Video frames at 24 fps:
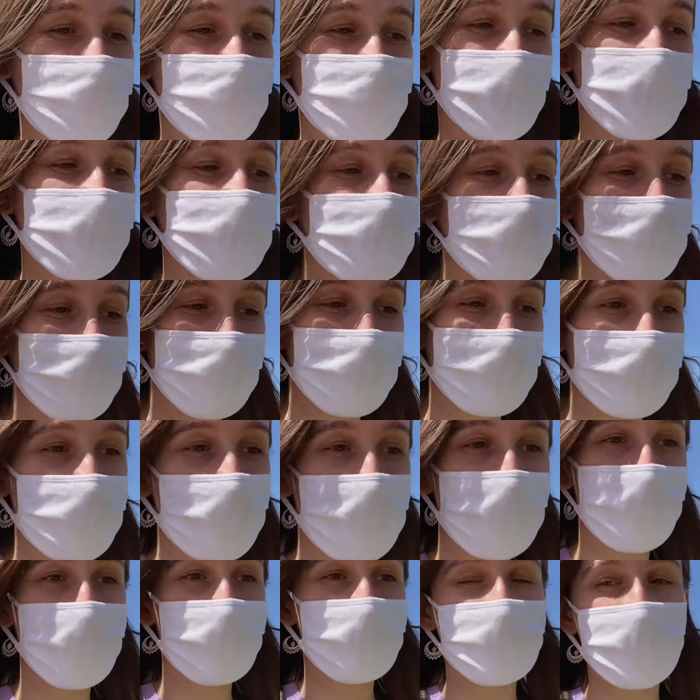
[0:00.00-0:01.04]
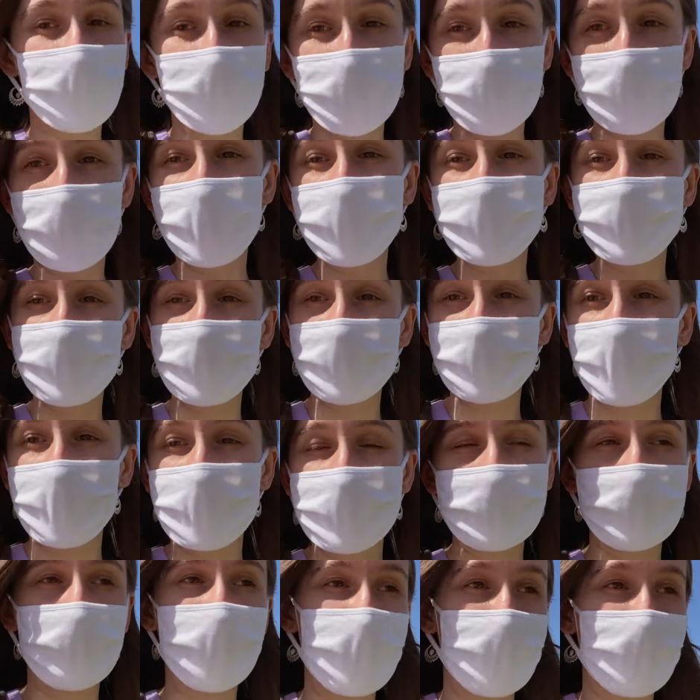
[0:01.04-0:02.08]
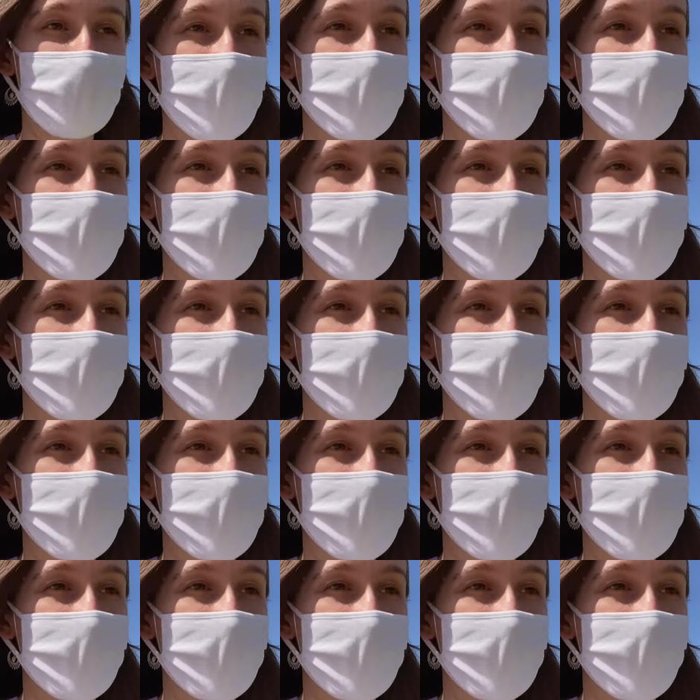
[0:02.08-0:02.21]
bring too so much stuff in my suitcase, so I